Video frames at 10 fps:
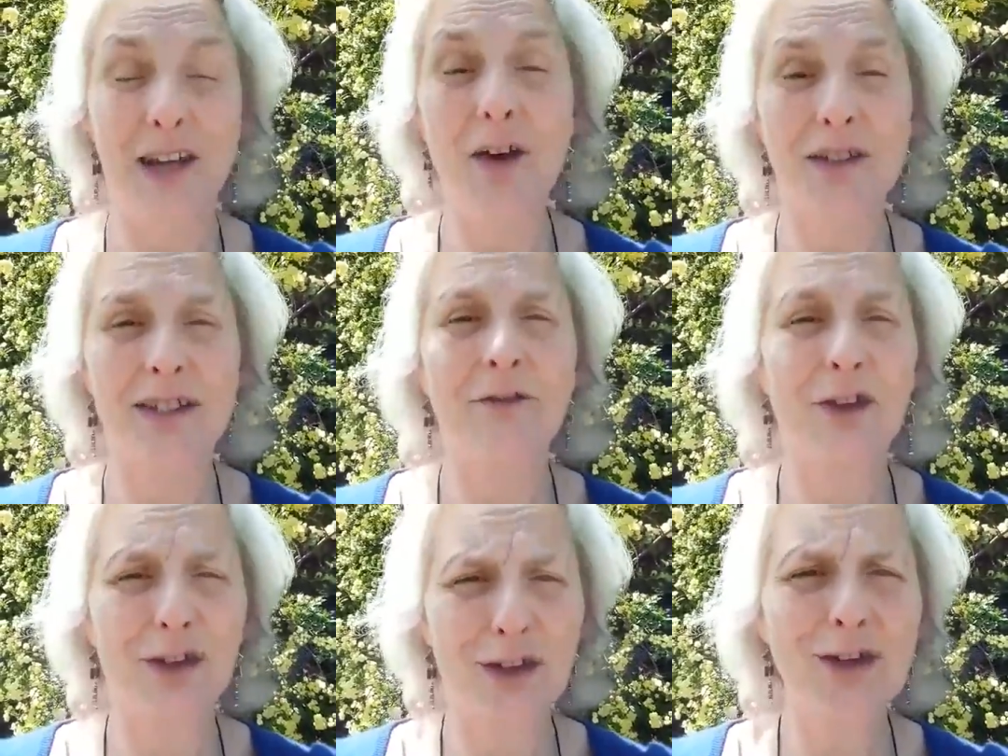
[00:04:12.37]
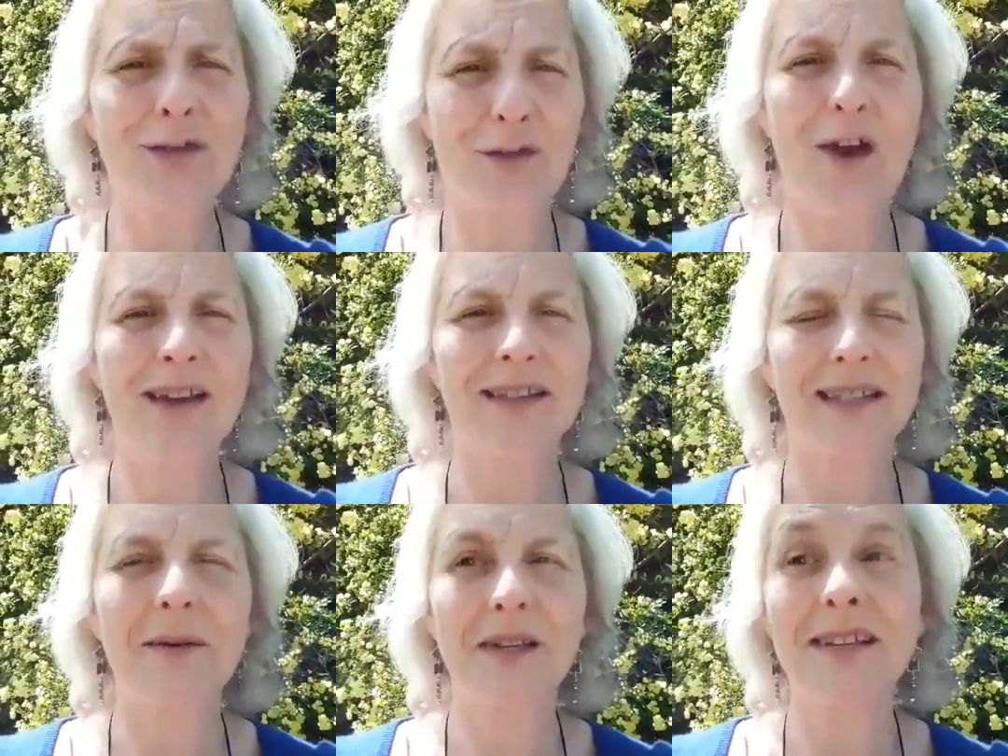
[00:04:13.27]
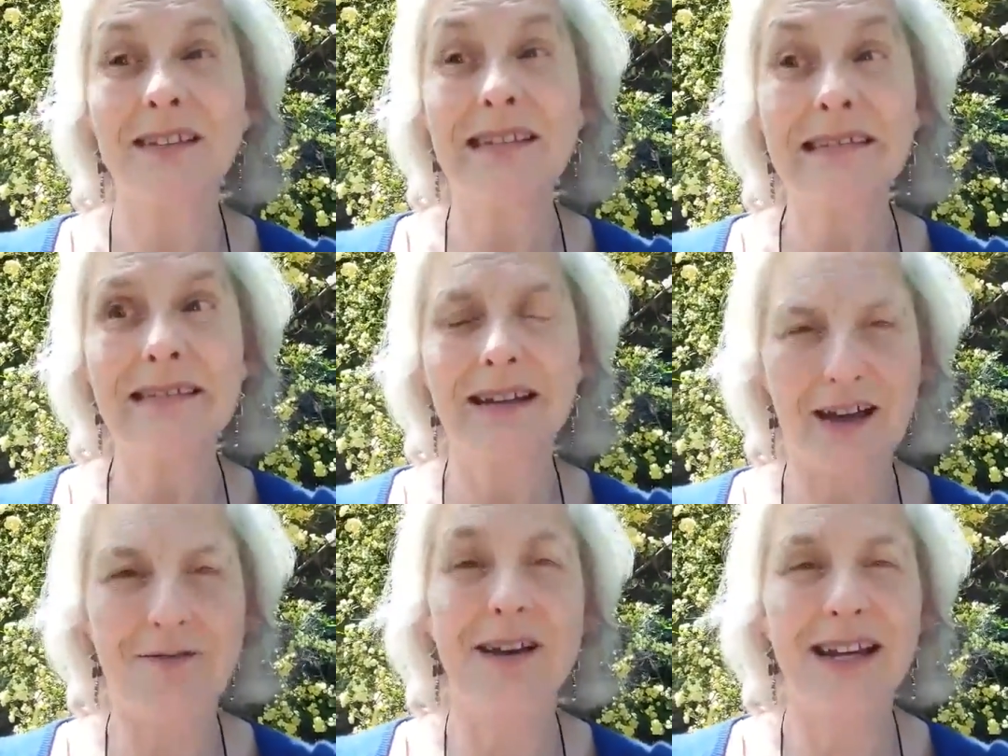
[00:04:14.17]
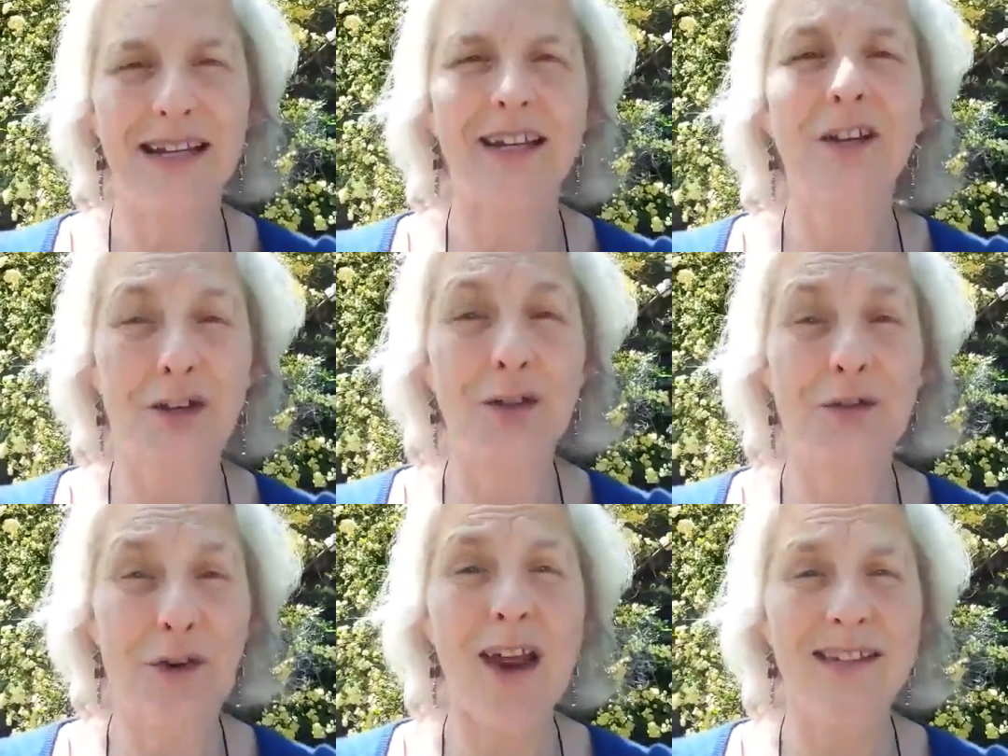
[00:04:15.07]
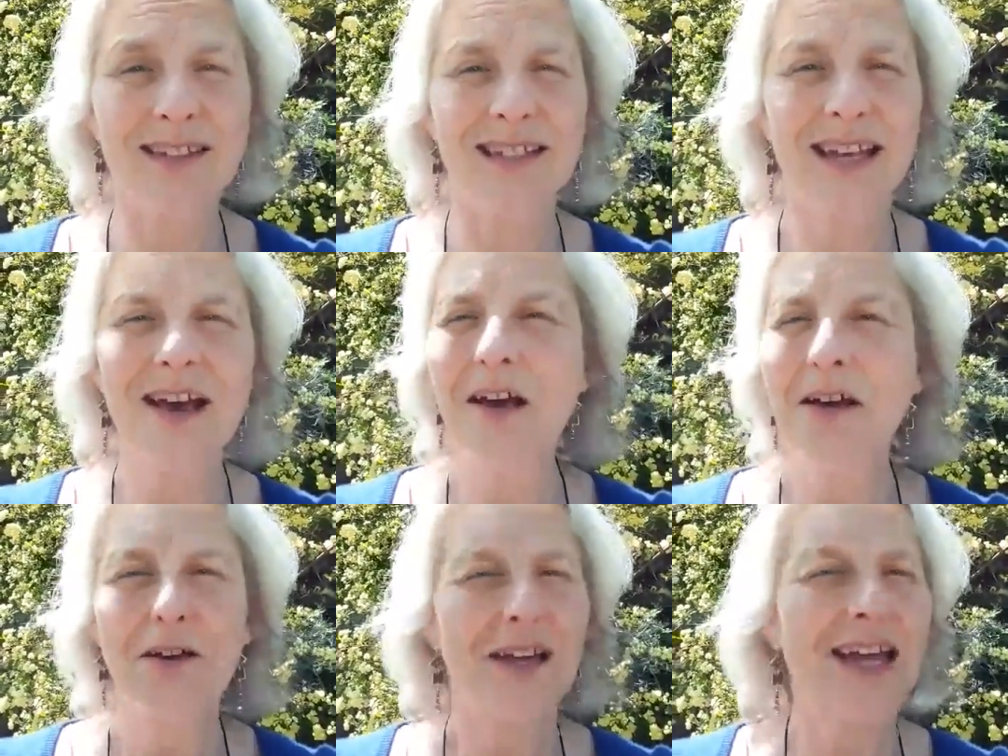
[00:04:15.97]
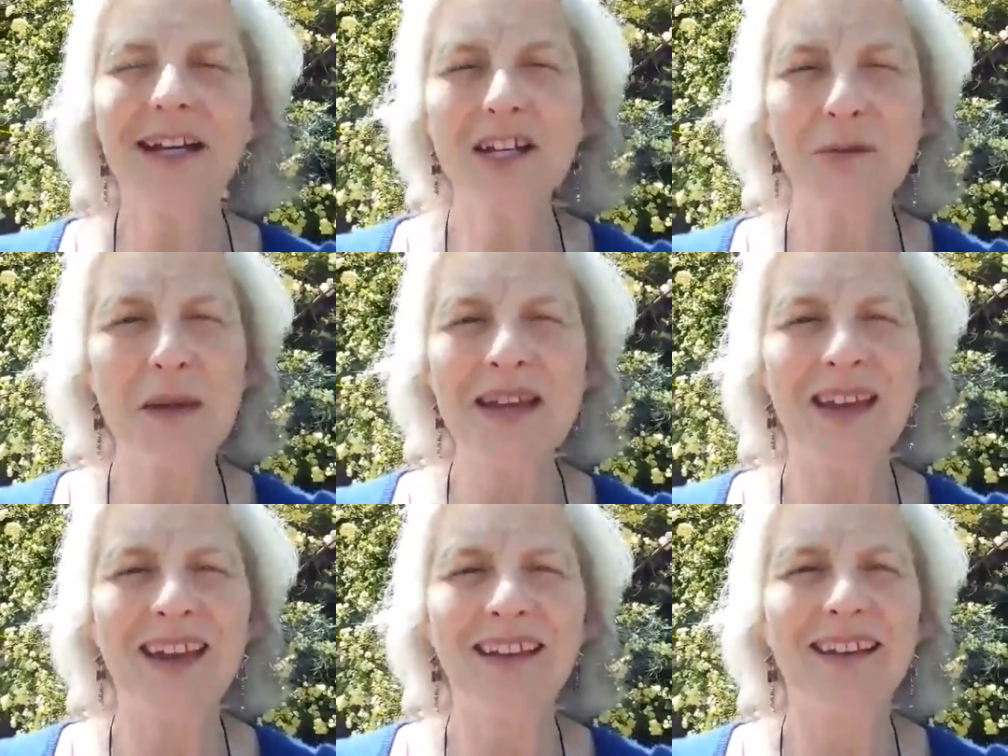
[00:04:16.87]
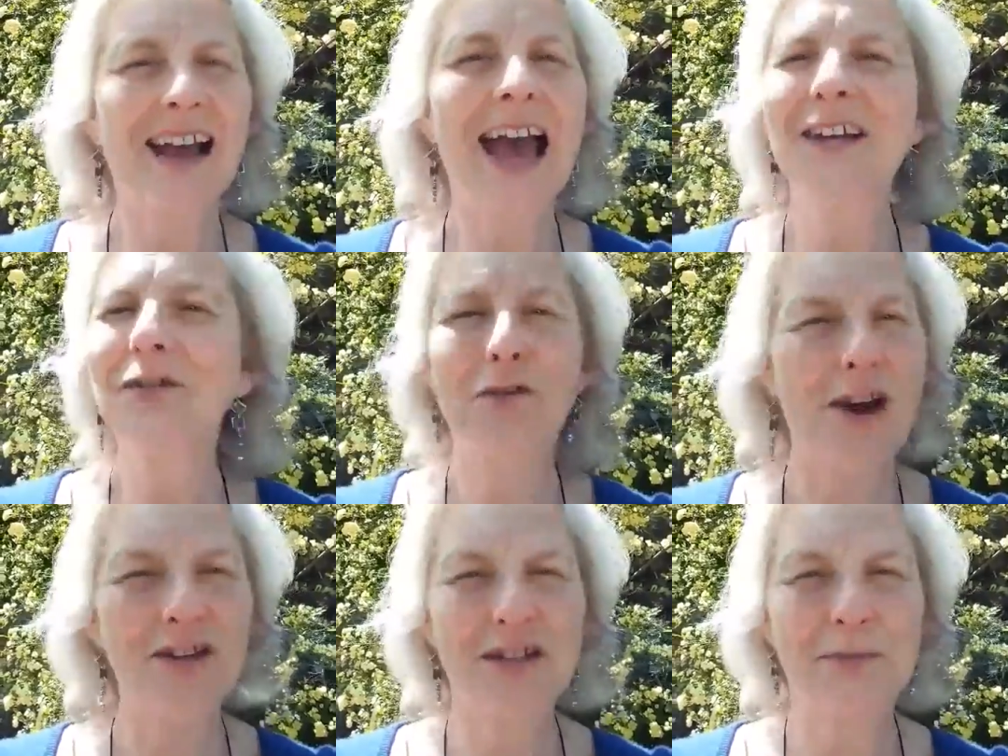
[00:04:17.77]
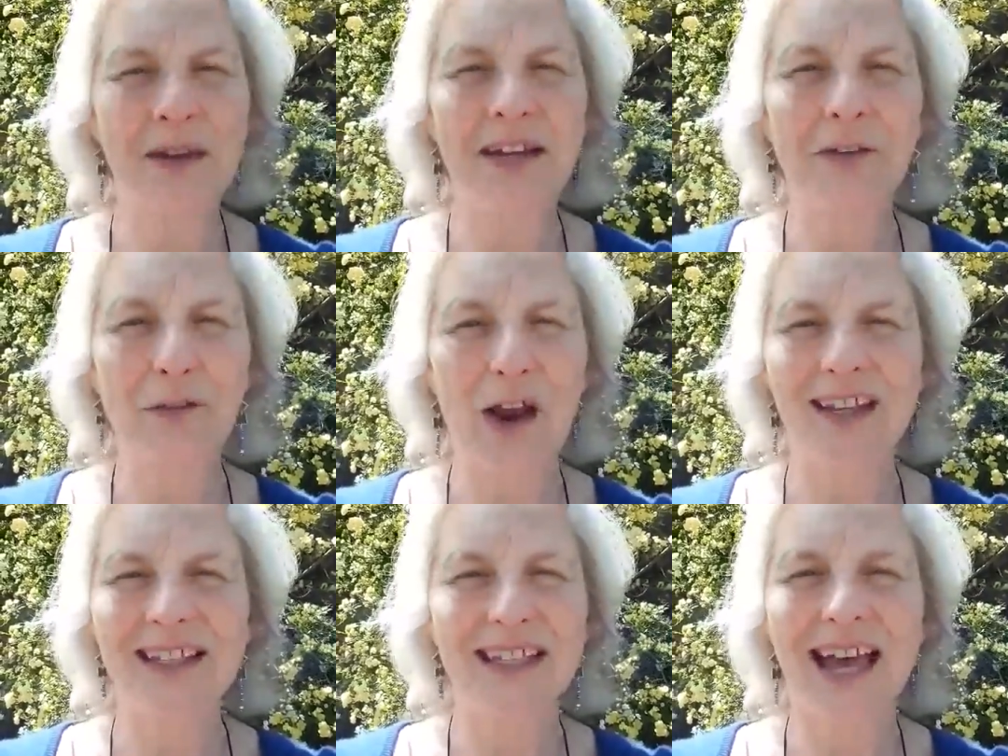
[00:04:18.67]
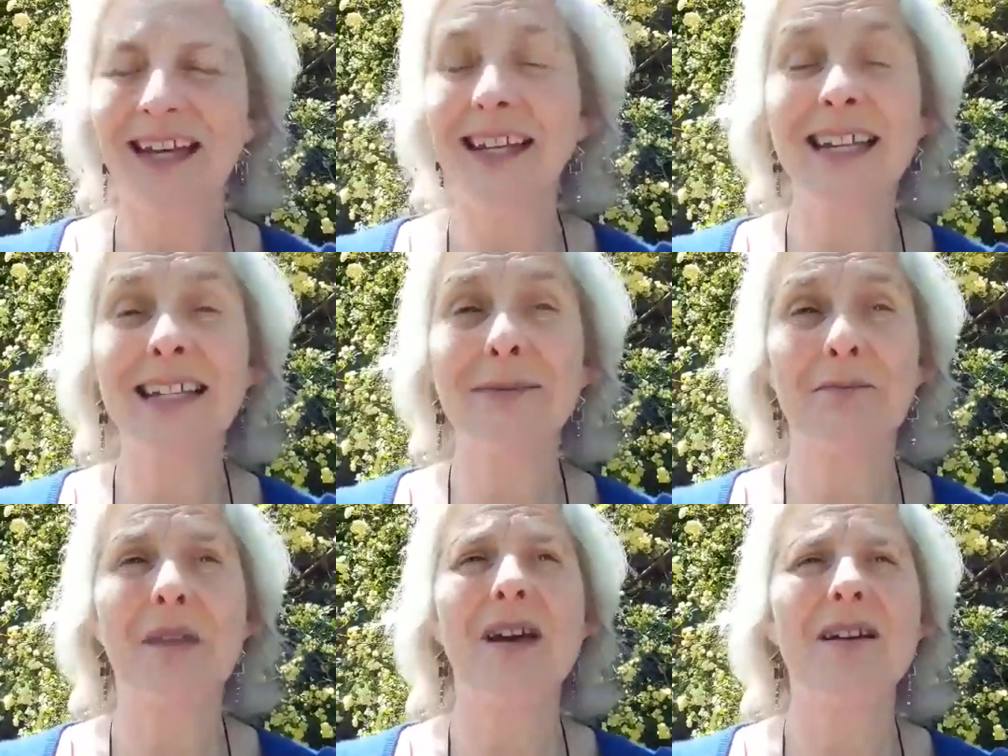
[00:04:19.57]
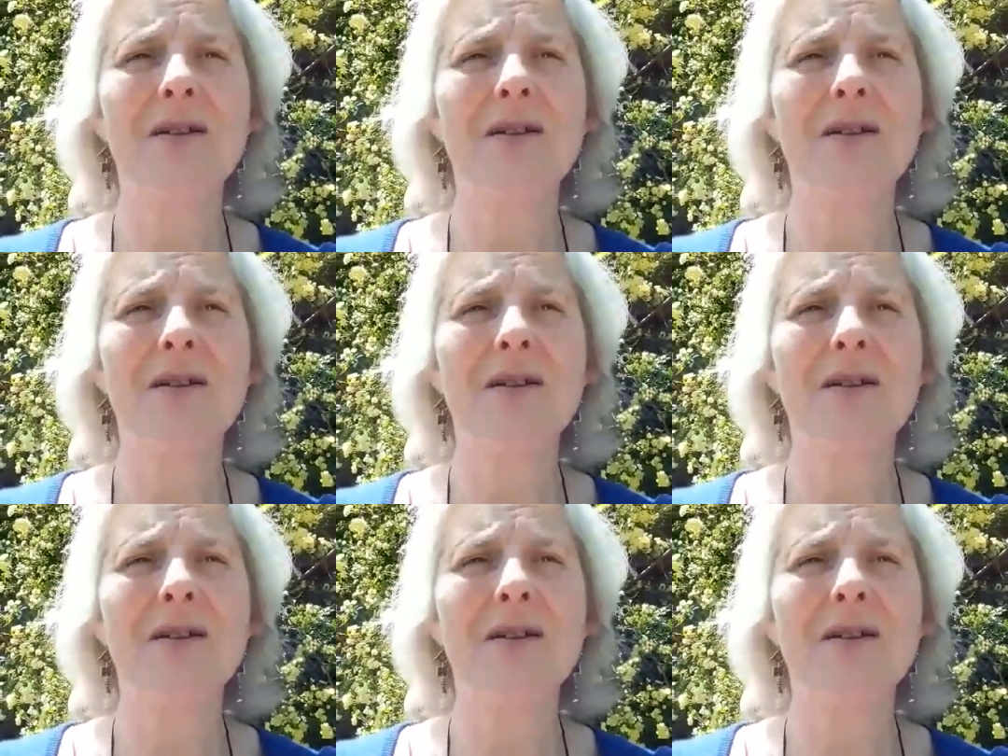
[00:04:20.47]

lots of good friends. I mean, really good friends. English speaking and French speaking friends. And it is,